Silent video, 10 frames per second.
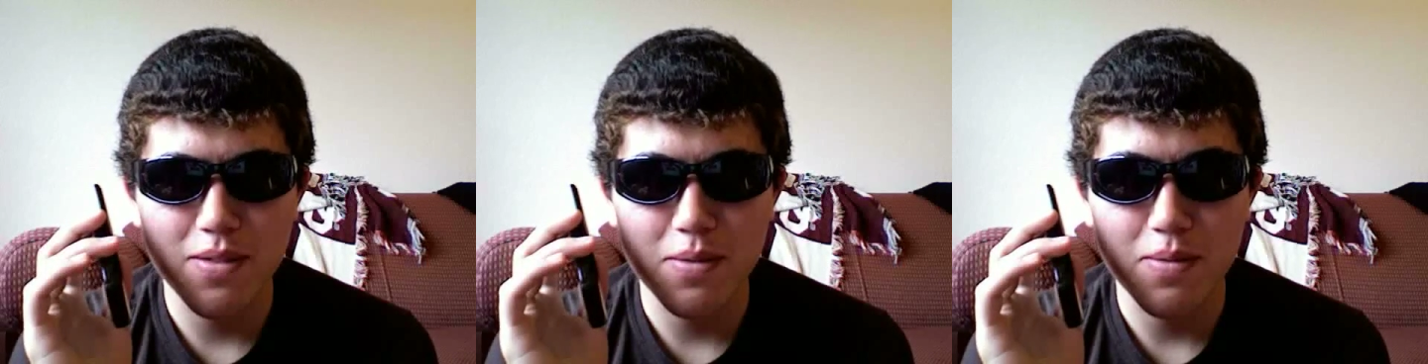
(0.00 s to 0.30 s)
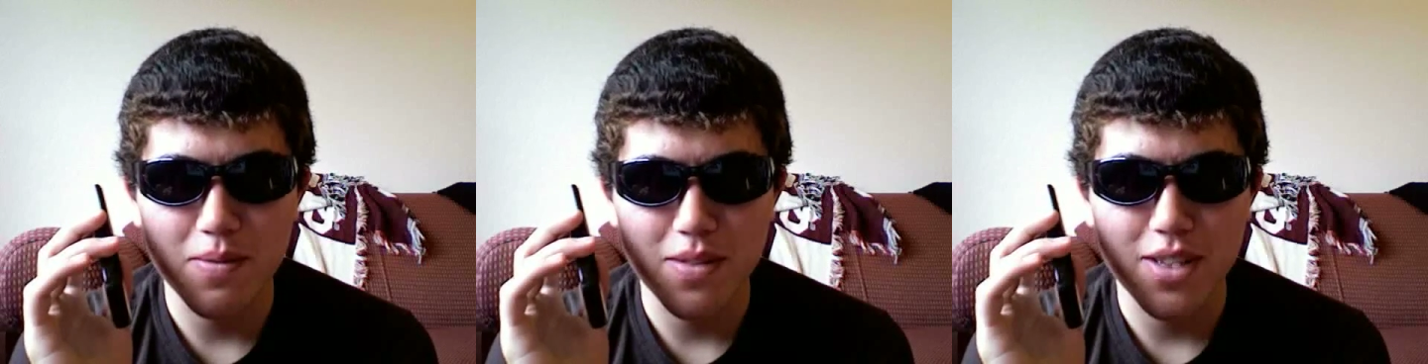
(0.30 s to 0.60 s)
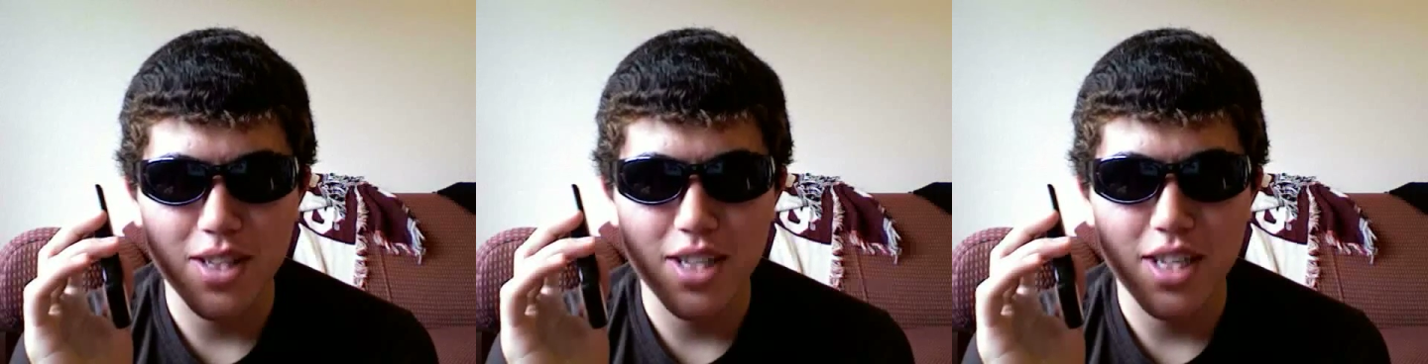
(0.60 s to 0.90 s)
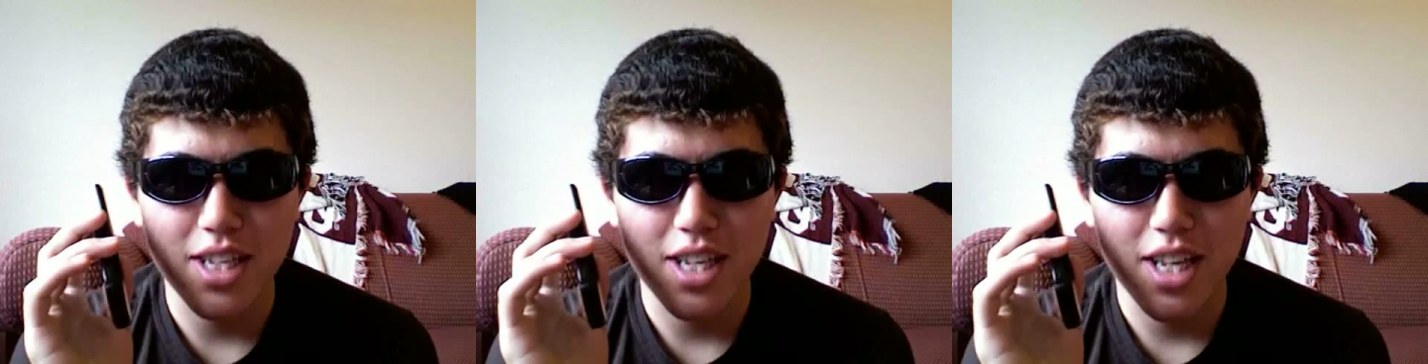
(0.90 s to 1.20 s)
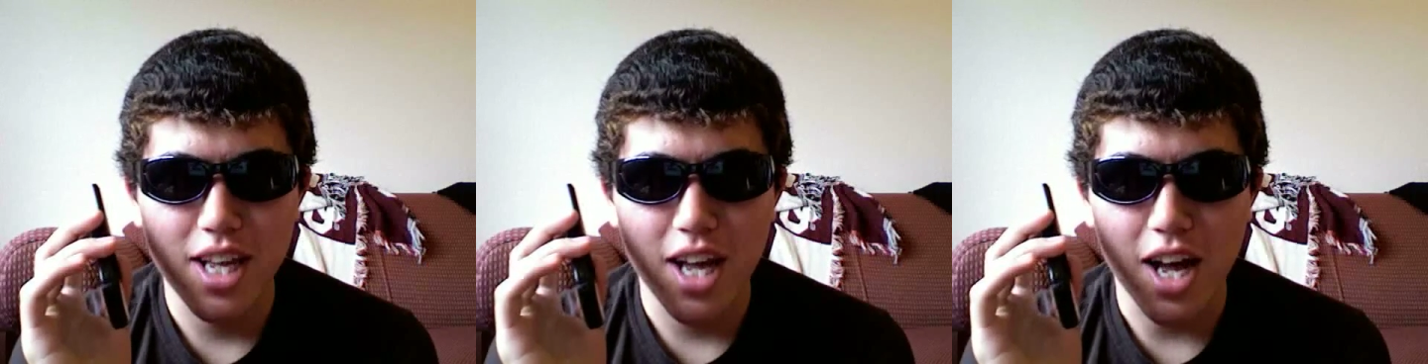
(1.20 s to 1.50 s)
What documents?
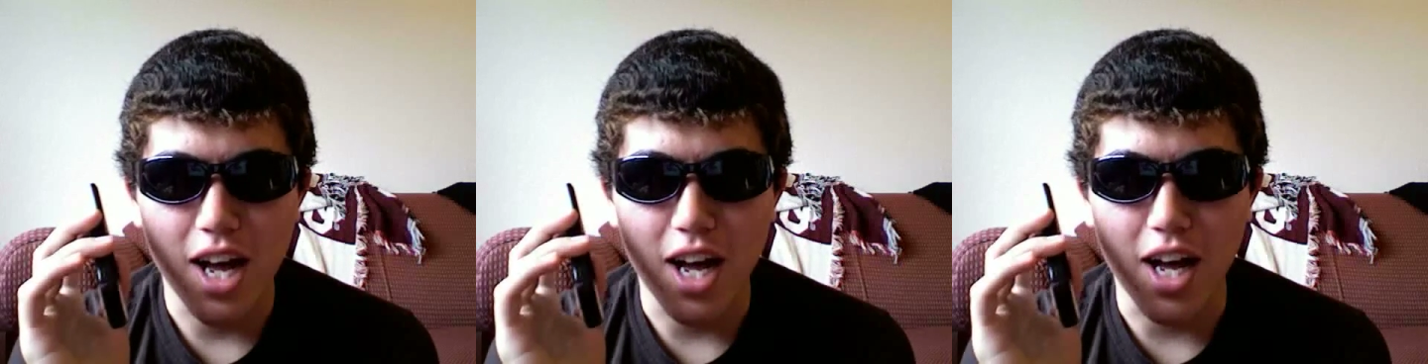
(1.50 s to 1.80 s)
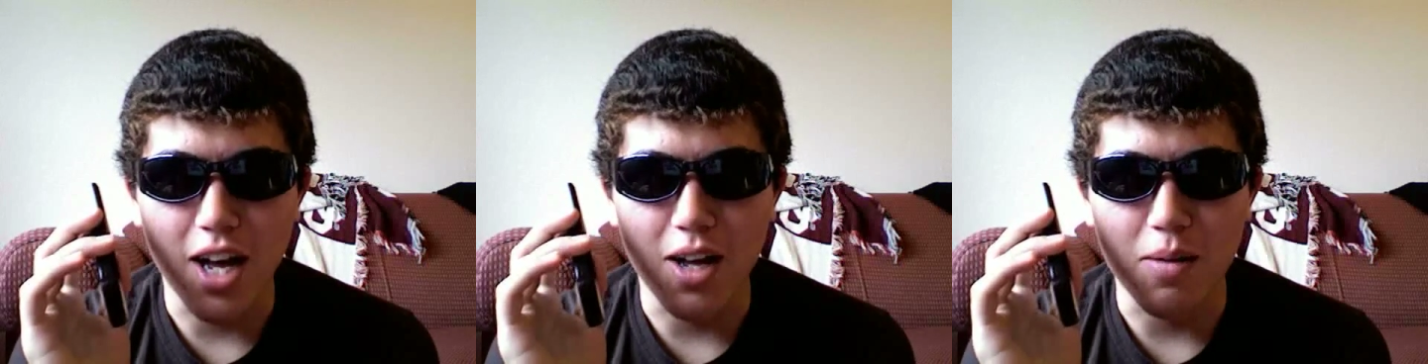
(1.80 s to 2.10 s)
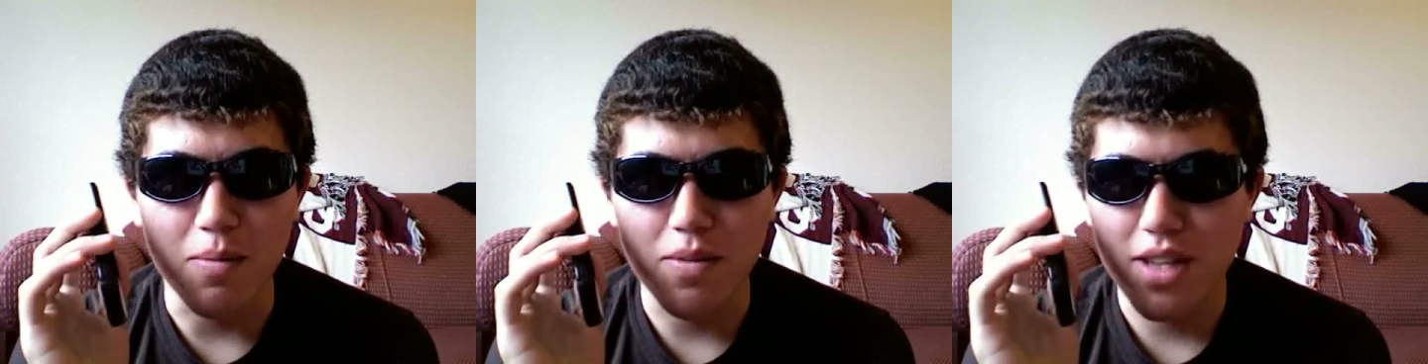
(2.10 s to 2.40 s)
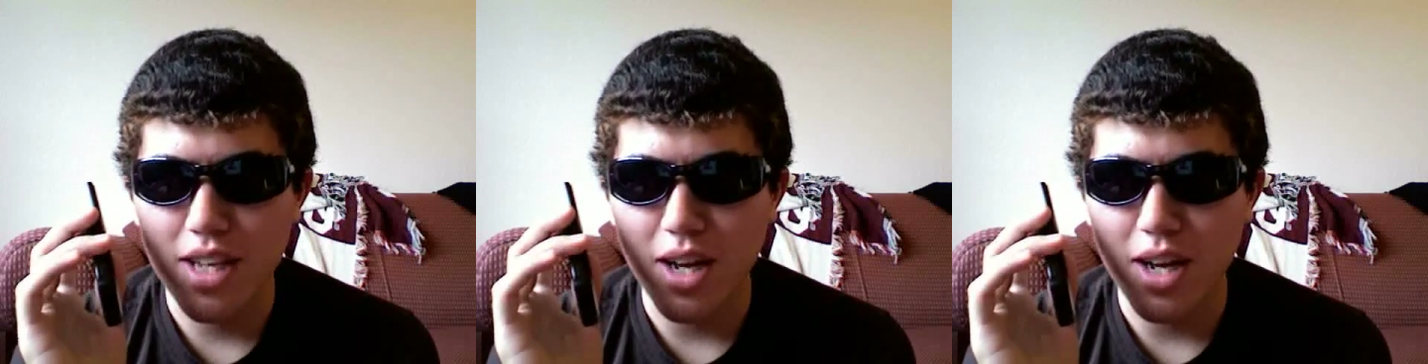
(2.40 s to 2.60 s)
Um,